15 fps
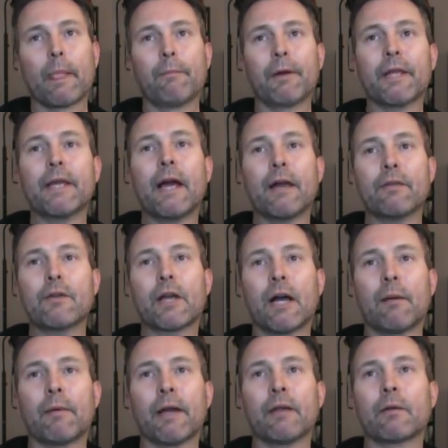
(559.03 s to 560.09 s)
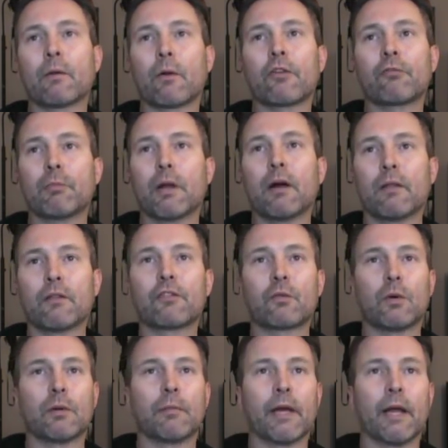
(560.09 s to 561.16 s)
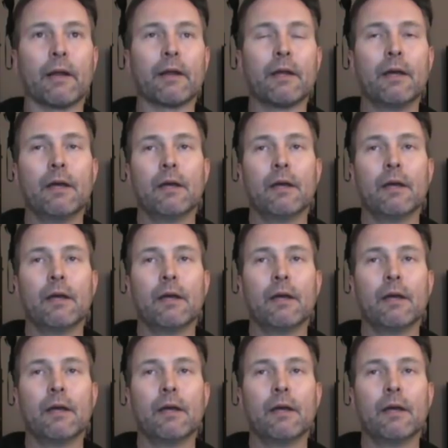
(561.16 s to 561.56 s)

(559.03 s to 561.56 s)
But yeah, you got my endorsement on this one, man.